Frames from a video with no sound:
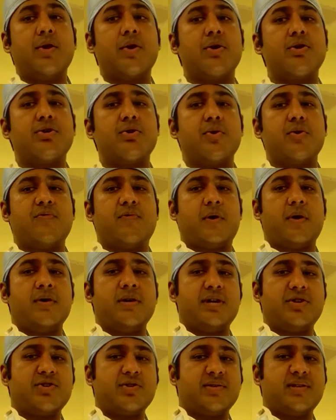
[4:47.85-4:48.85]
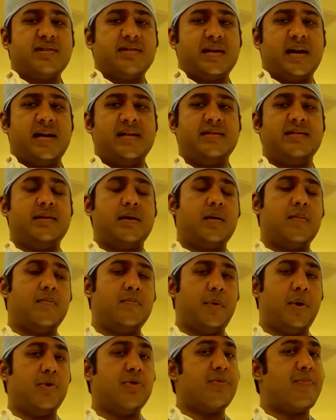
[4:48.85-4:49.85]
Here are 2 of our initial designs,
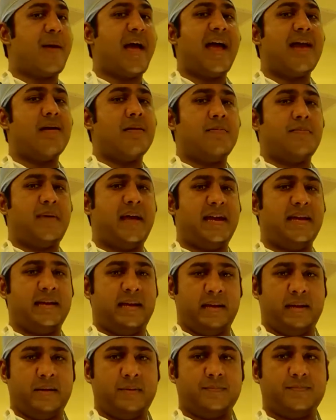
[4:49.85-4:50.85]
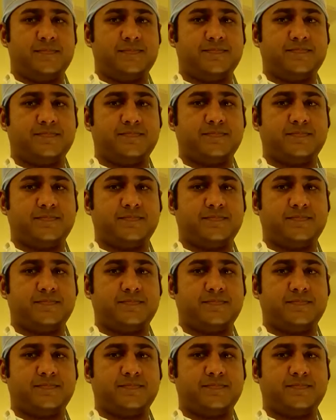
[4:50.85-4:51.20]
both patent pending.